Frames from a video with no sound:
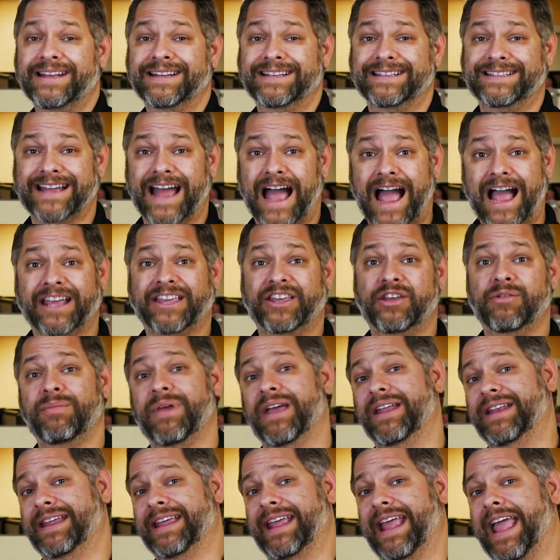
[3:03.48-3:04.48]

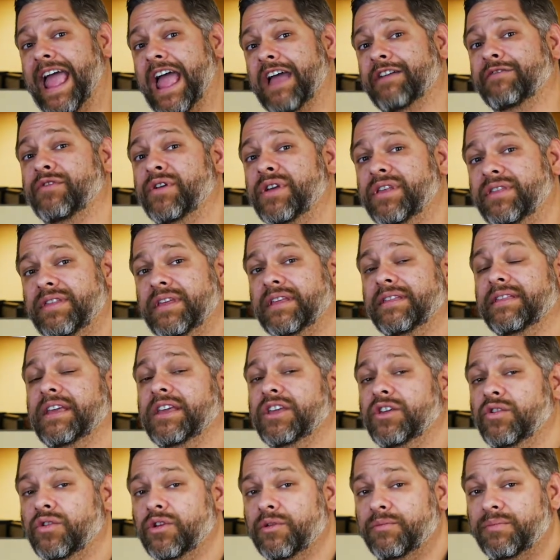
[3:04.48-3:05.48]
documenting everything that
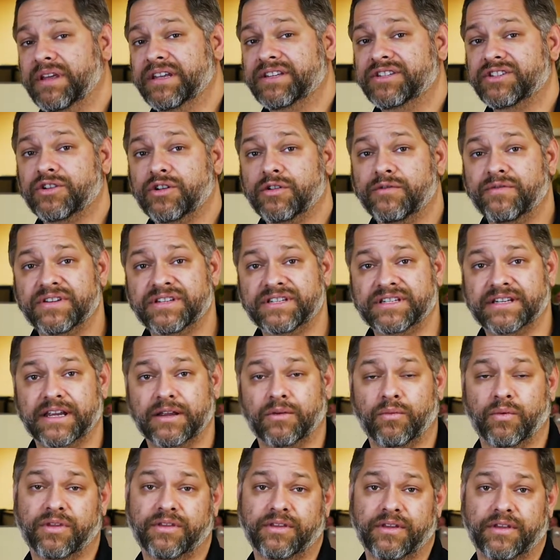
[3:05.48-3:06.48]
you could be
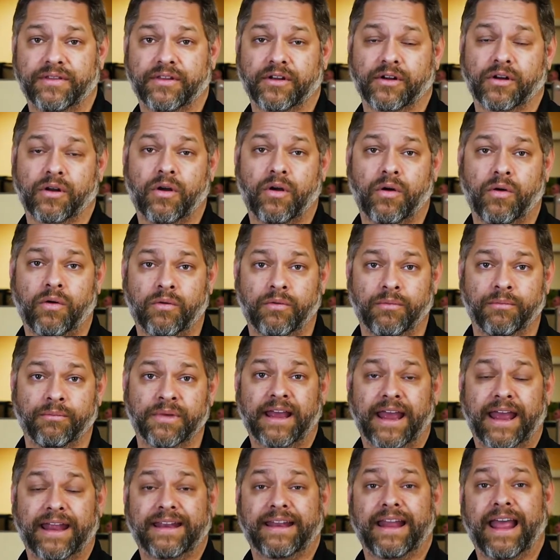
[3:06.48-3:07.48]
servicing within their home.
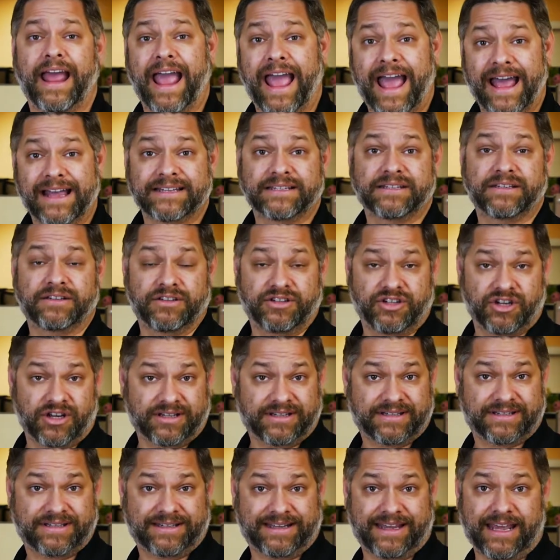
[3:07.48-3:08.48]
And as
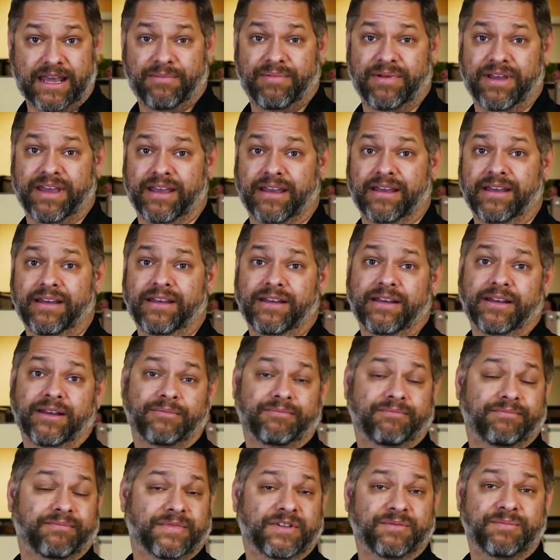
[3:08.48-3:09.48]
just keeping
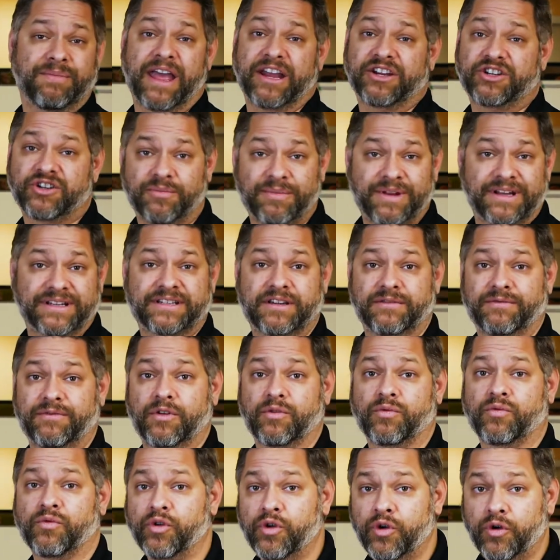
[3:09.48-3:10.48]
measurements of the
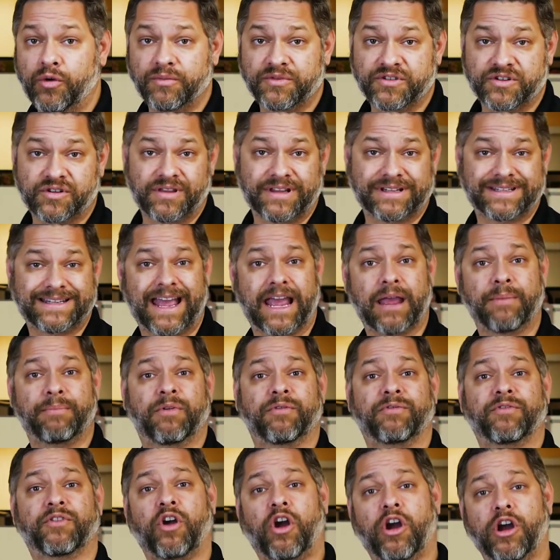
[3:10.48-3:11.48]
rooms or the type
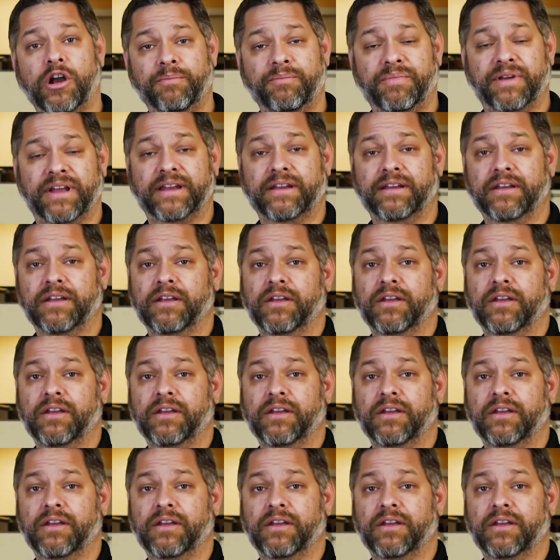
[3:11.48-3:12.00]
of carpet